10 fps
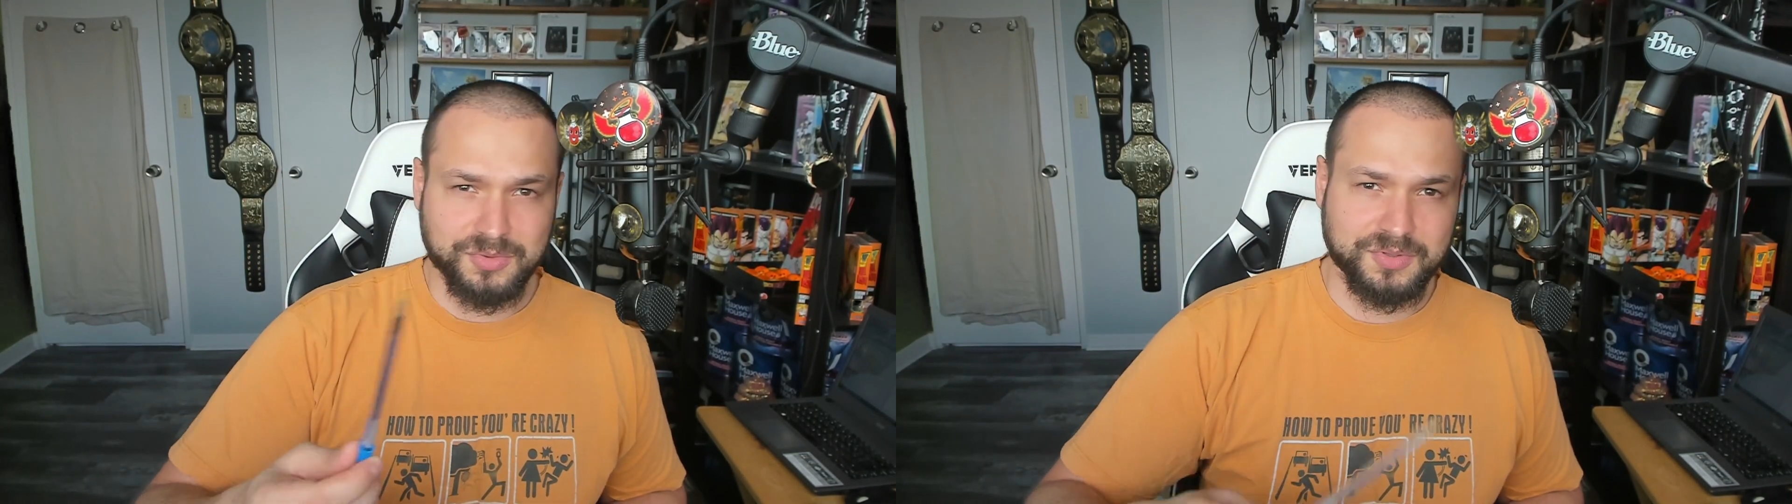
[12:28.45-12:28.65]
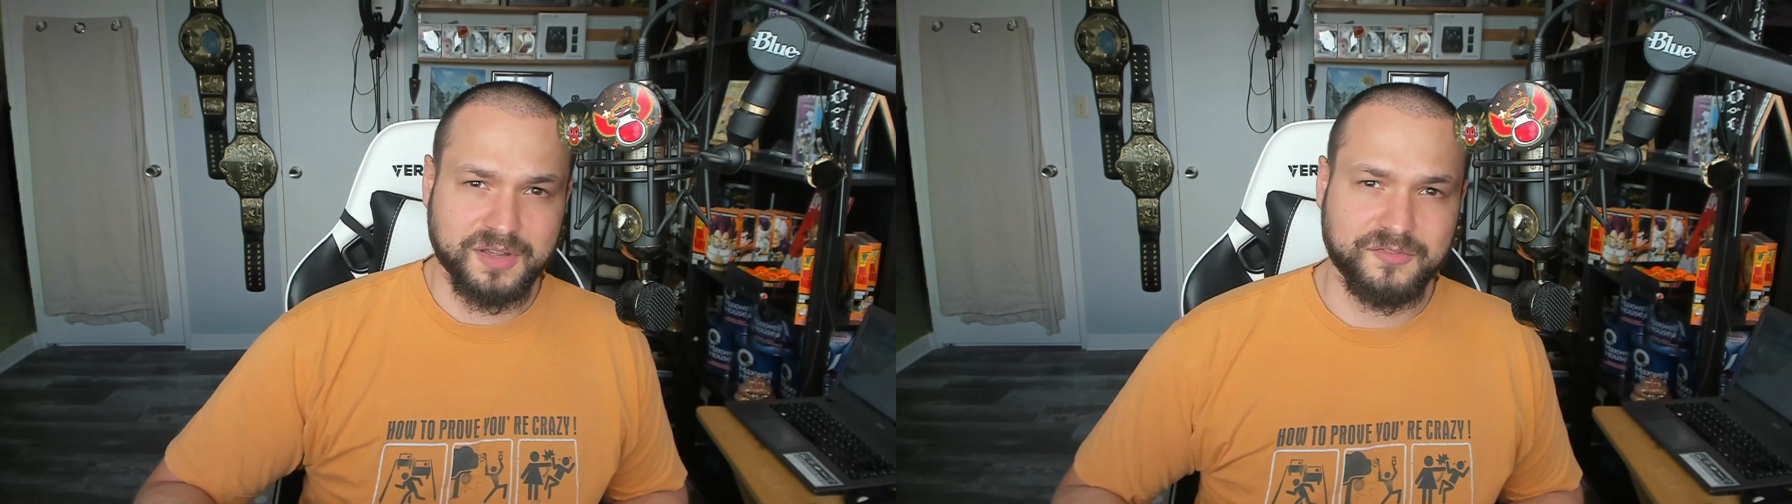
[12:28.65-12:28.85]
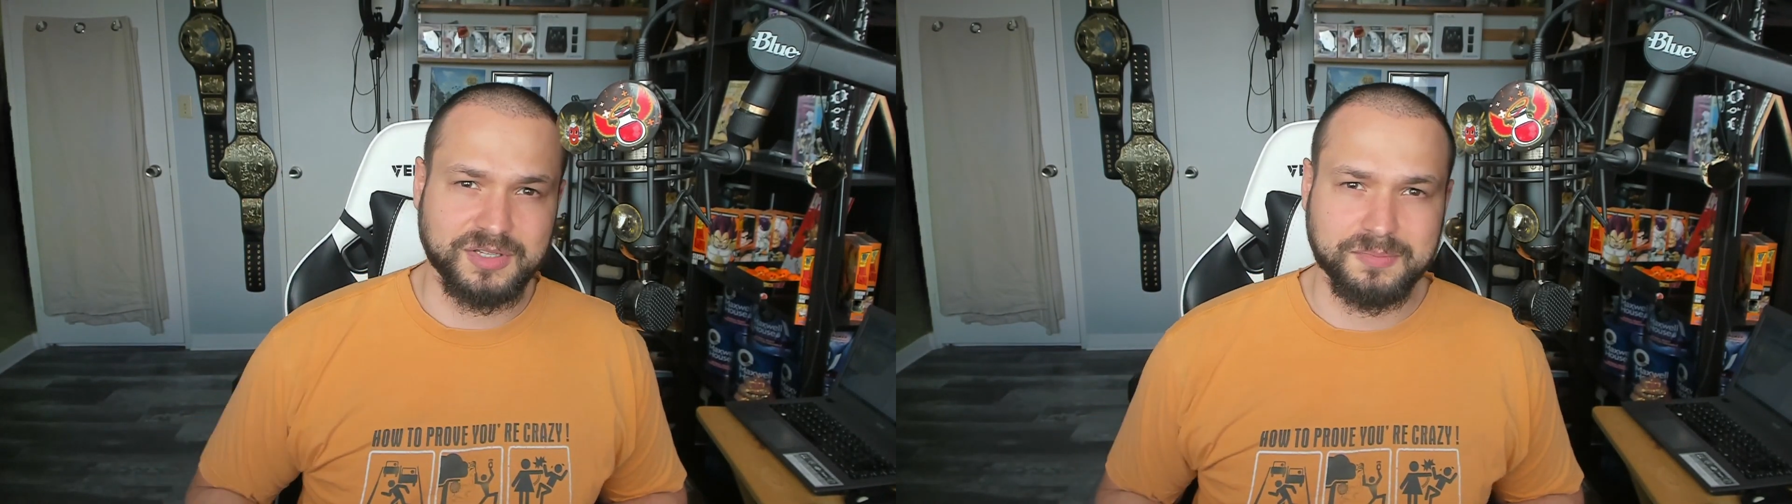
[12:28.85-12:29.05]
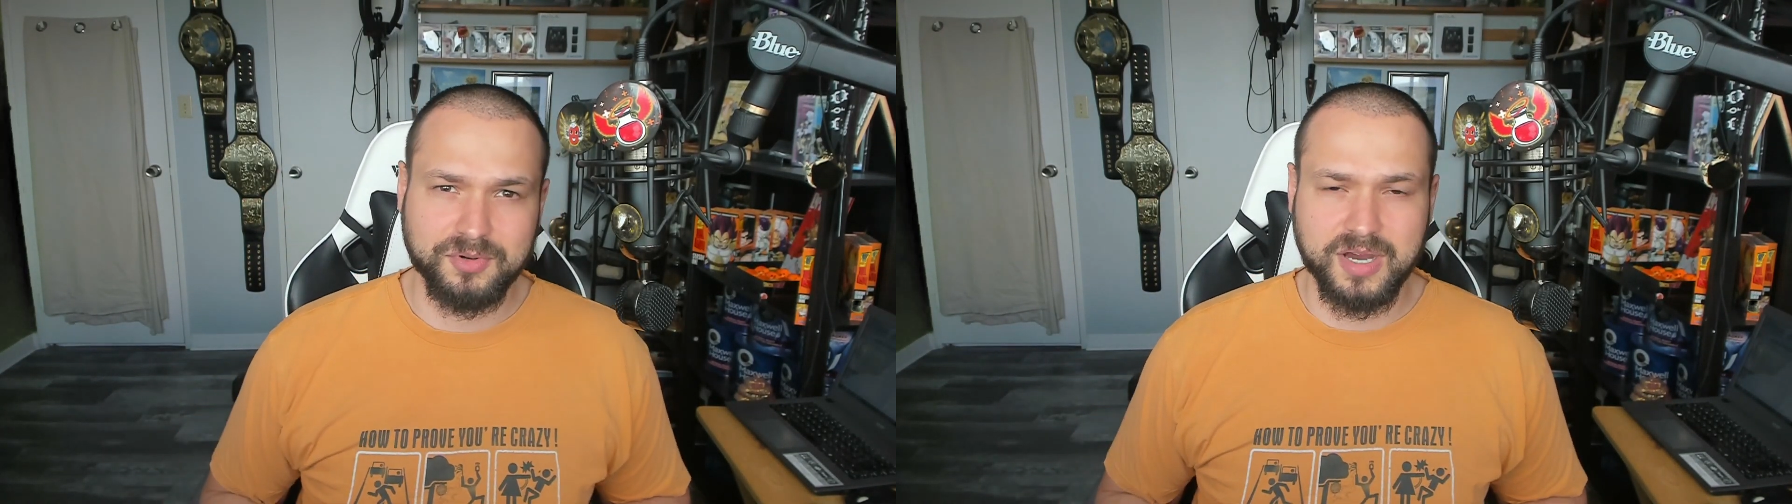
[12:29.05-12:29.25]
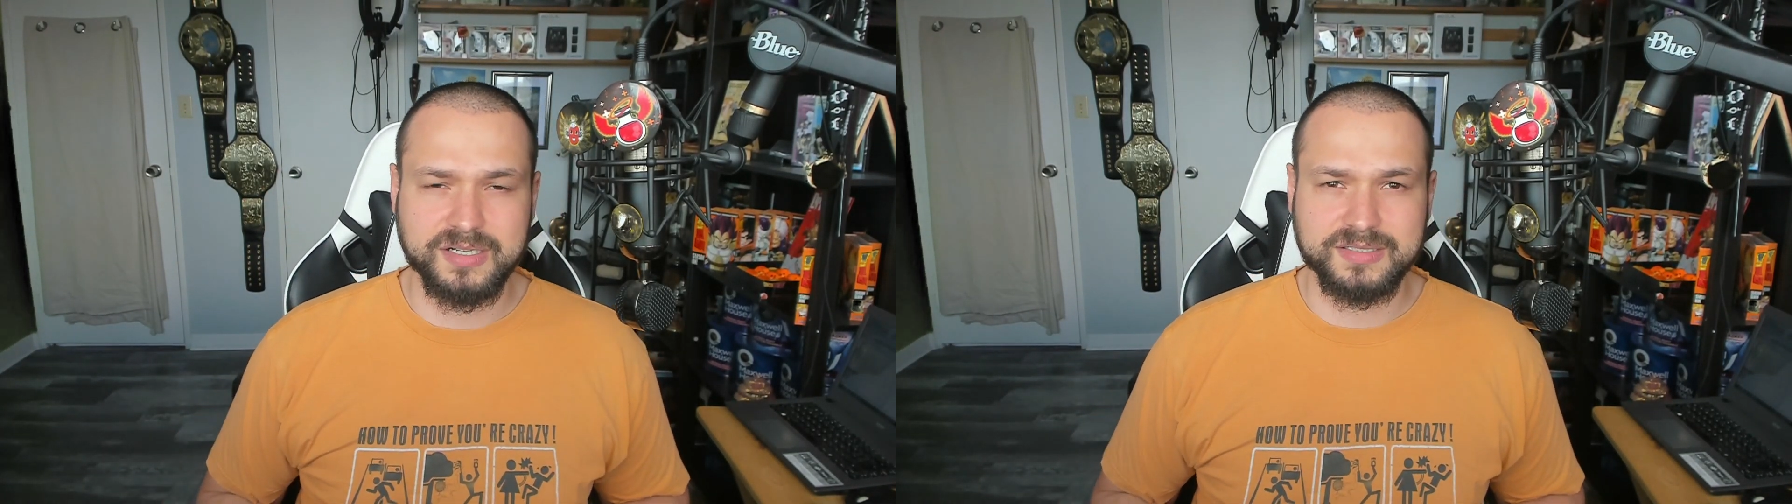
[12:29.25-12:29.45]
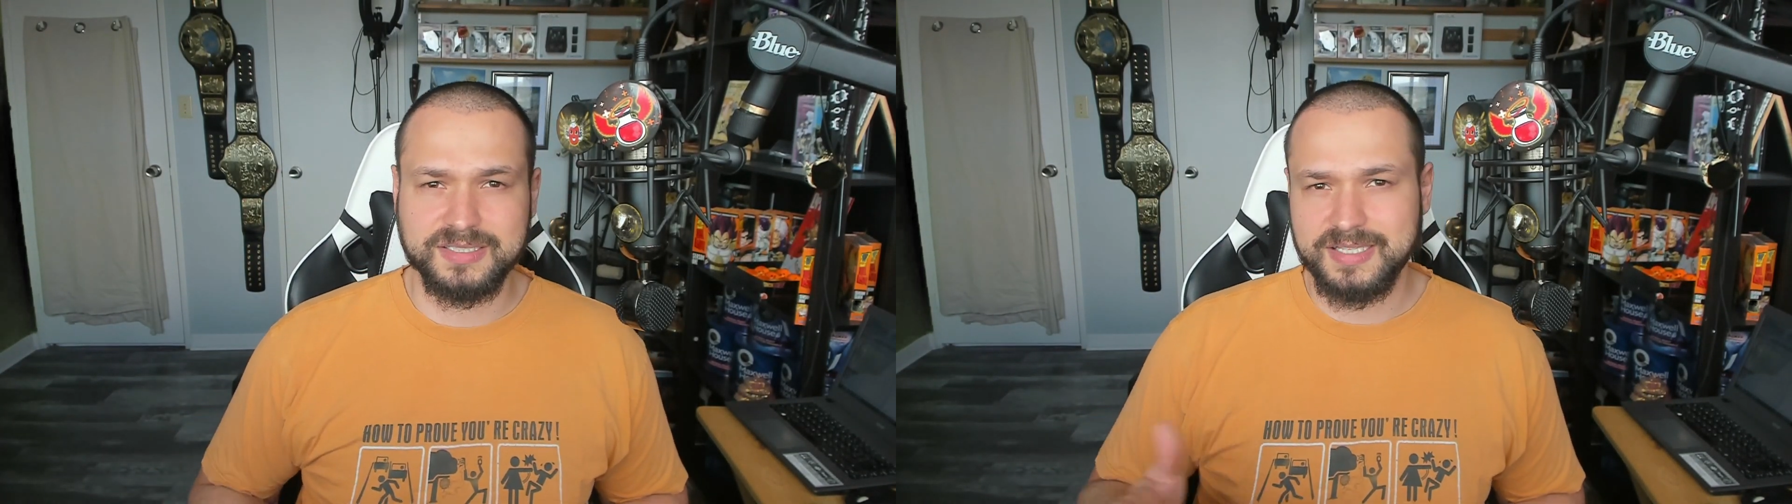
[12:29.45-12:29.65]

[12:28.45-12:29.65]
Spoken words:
they're there for the product.